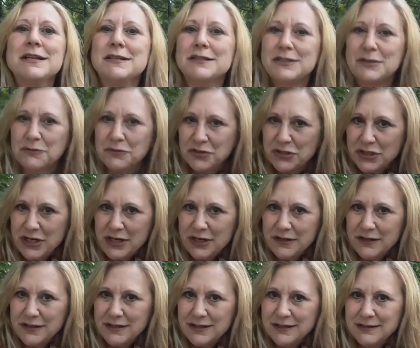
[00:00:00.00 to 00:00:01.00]
So
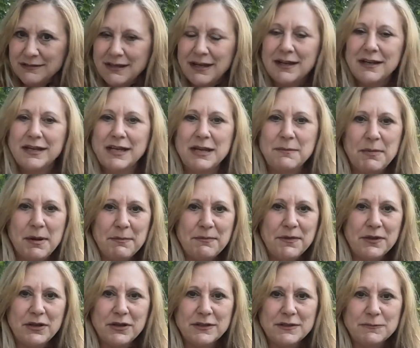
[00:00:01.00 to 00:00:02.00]
cheers. Keep up
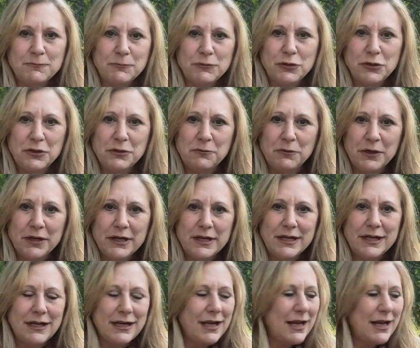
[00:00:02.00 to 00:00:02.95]
the good work.